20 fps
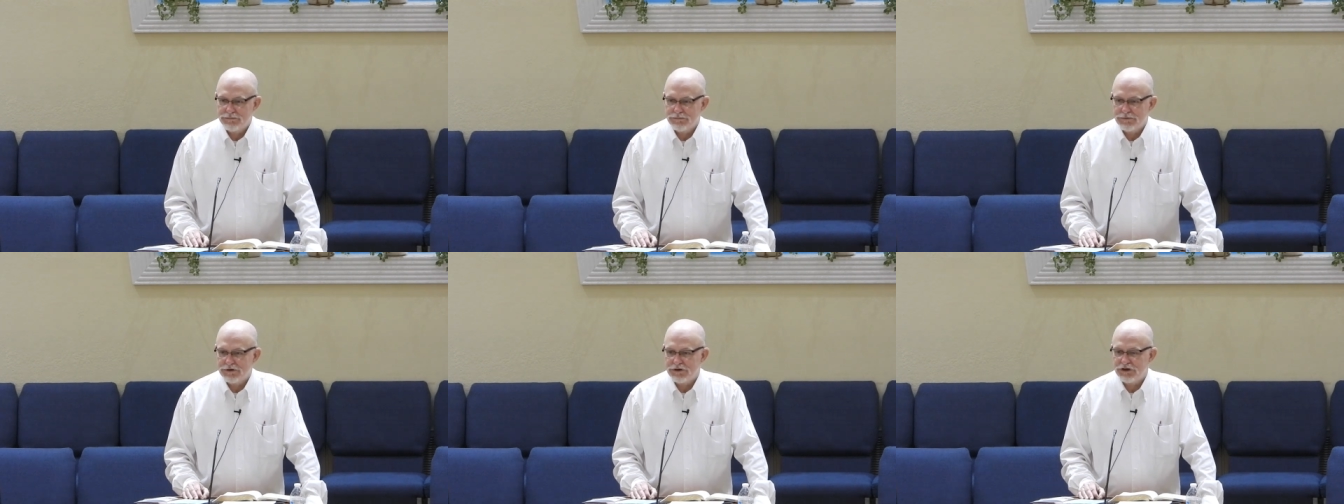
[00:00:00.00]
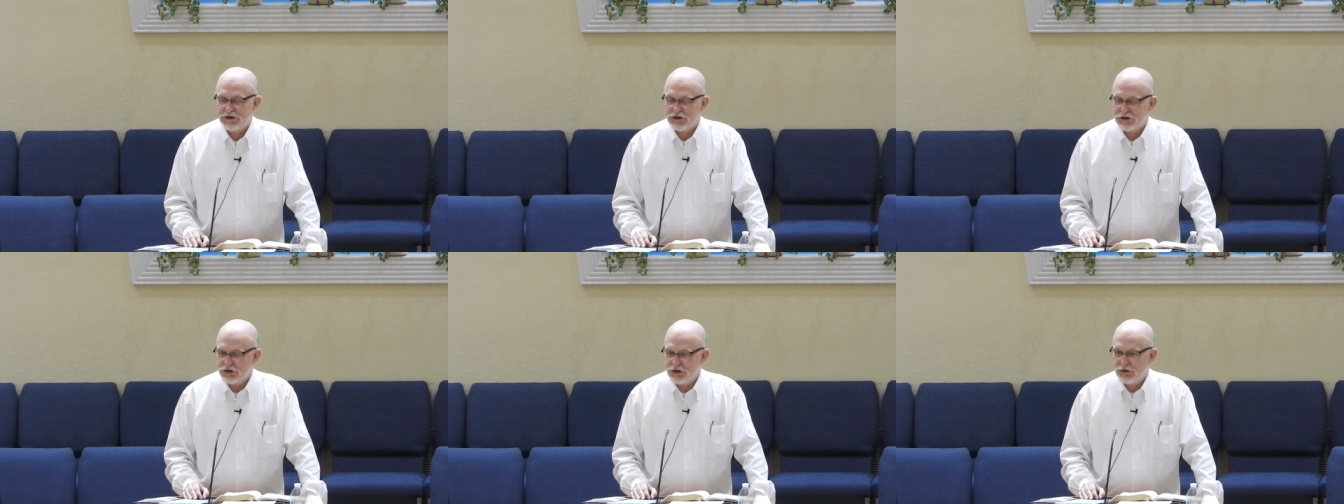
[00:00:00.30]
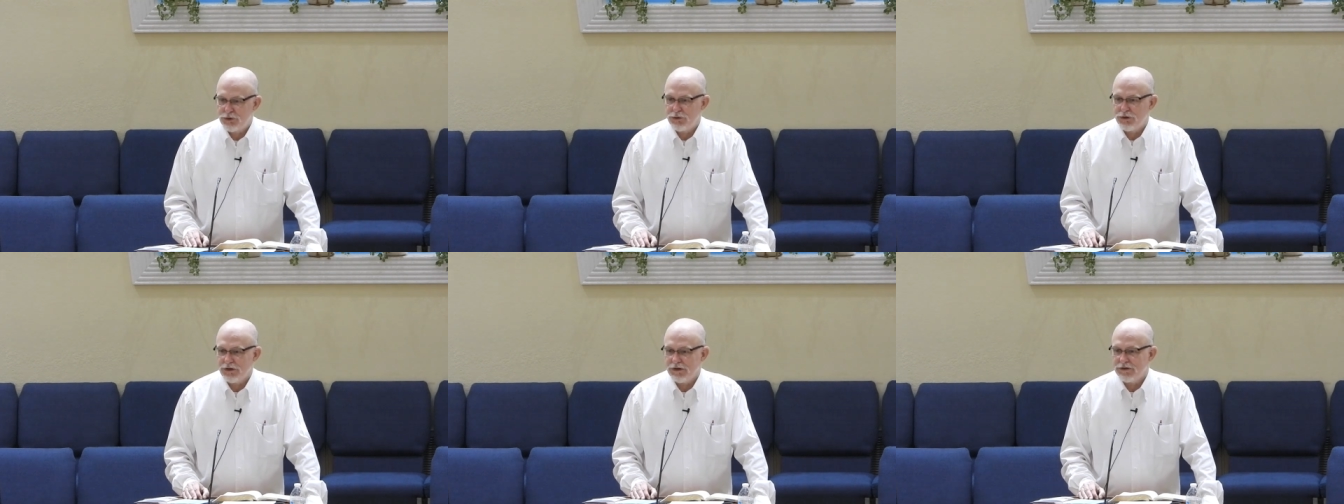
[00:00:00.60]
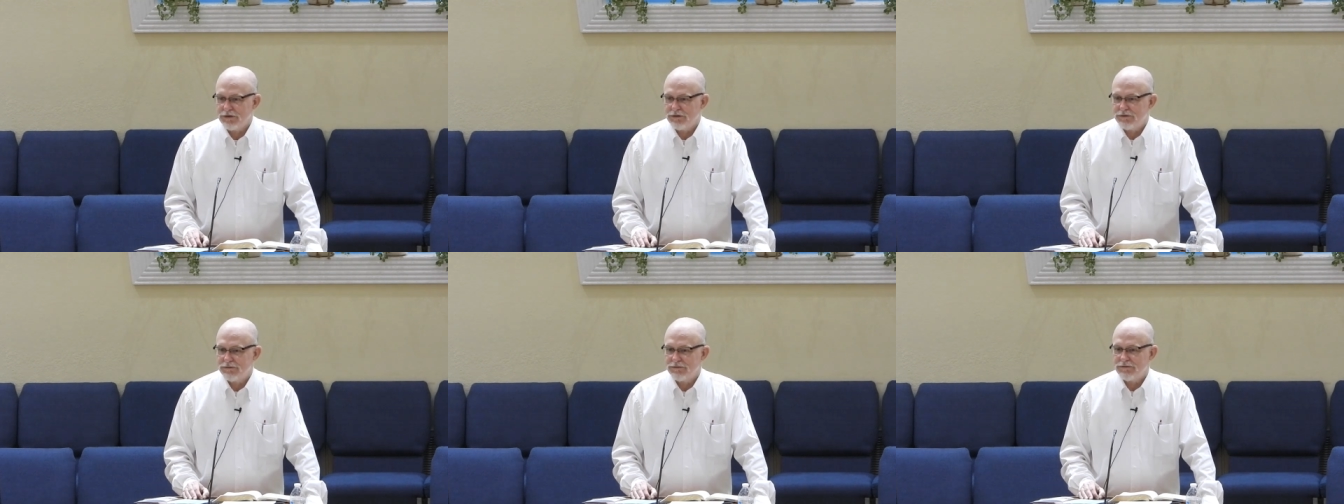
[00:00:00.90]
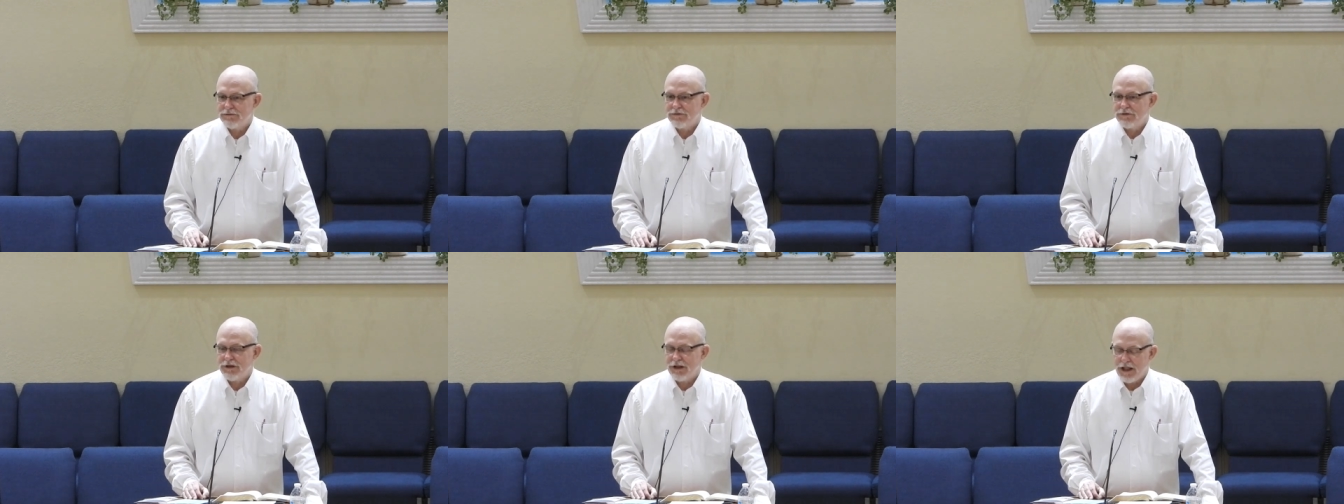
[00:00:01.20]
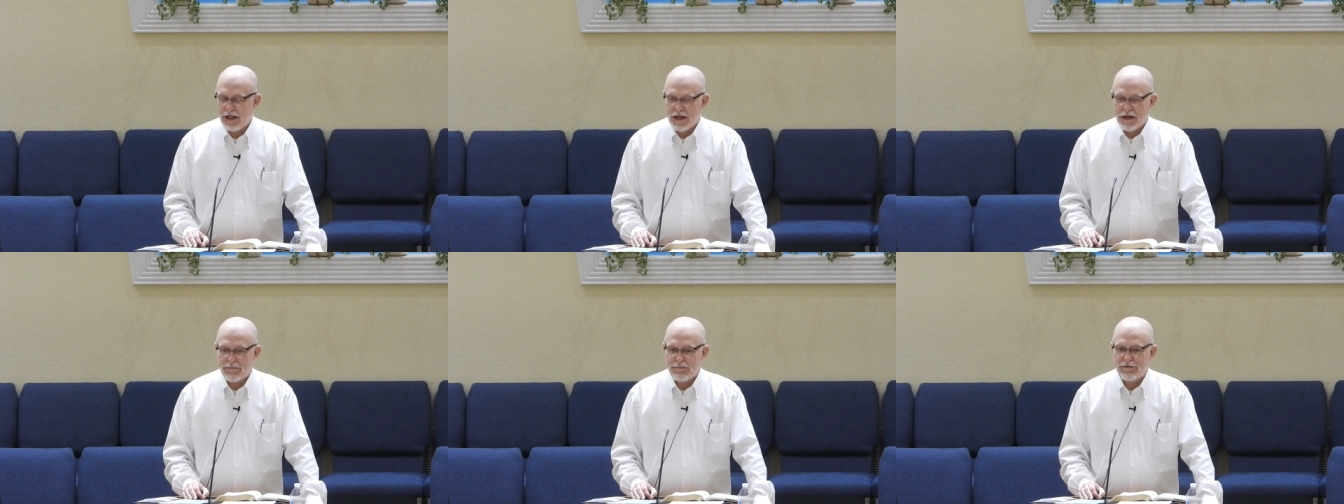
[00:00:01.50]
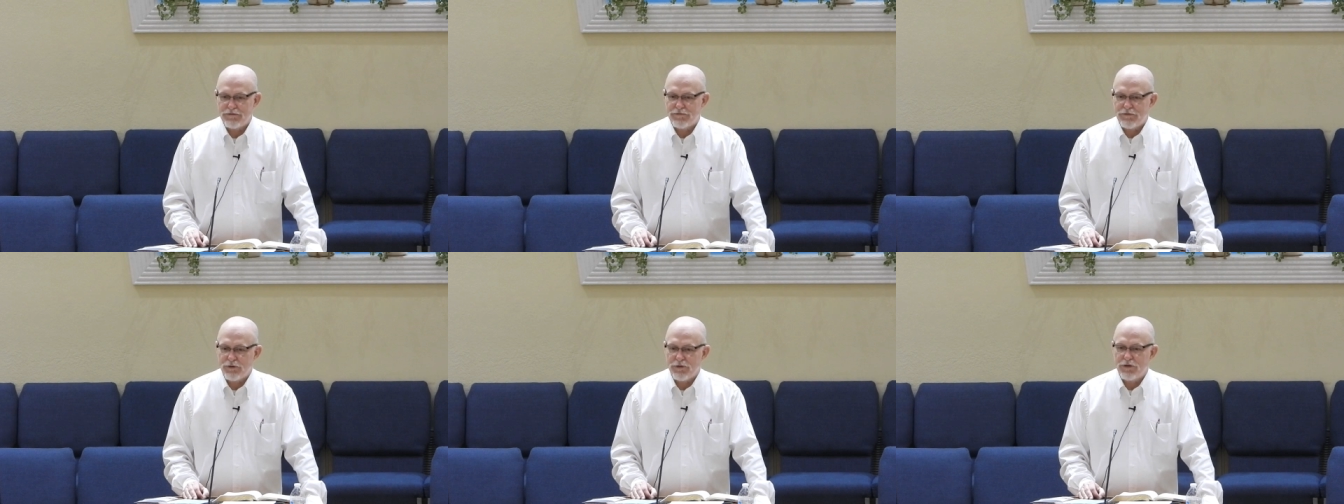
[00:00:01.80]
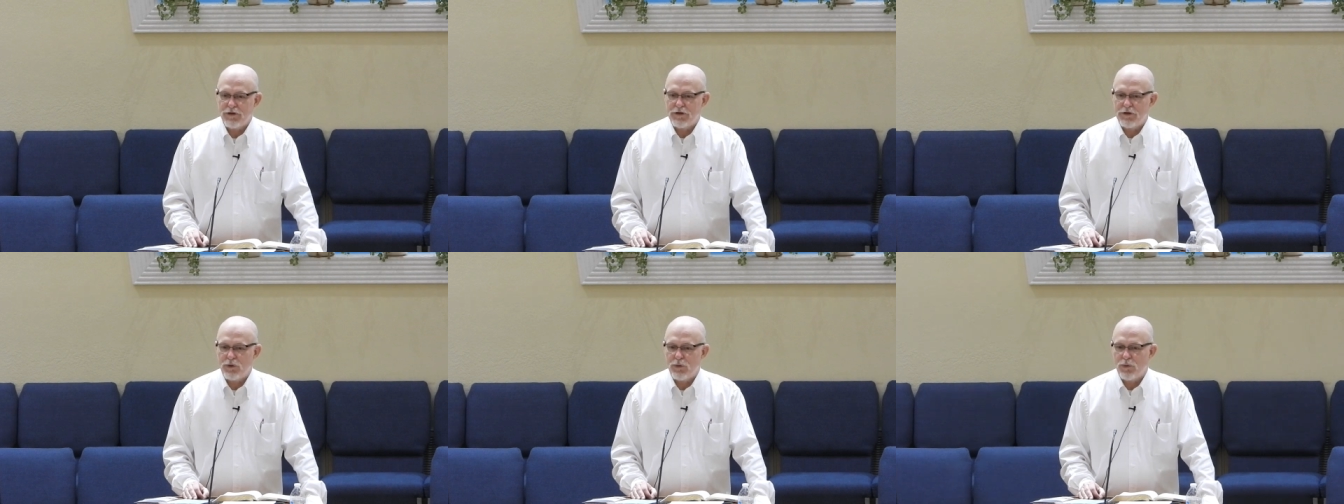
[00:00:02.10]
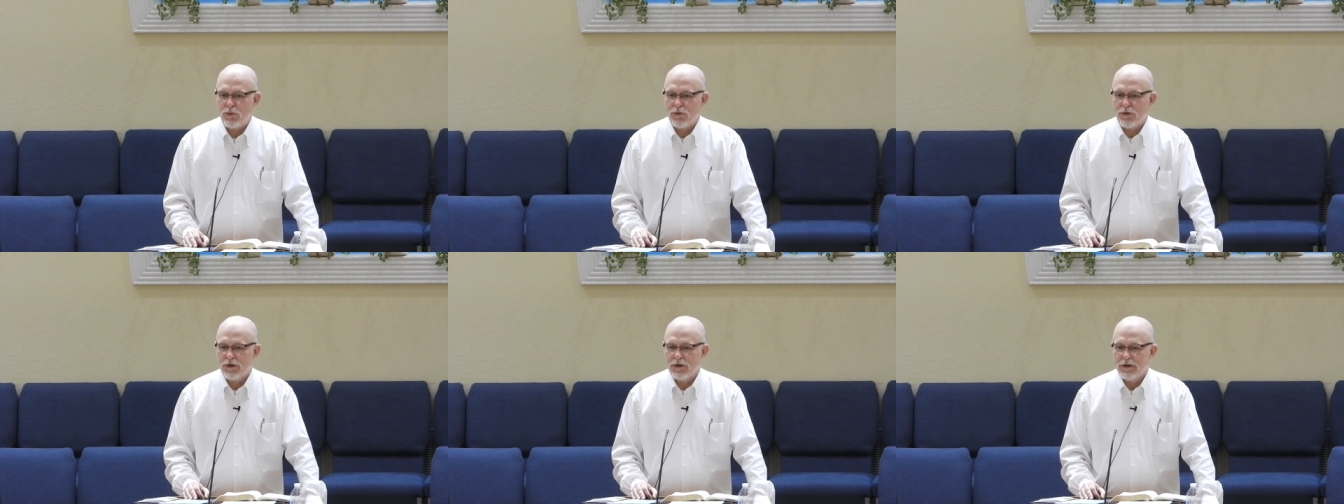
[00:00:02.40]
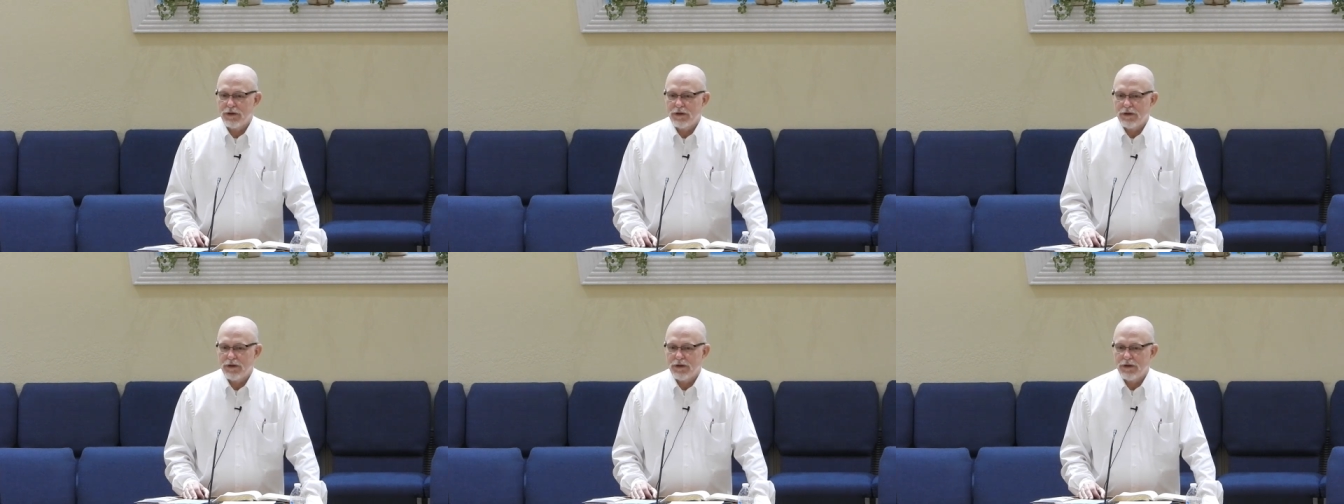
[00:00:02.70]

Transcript: but just do it. Lay it before the Lord.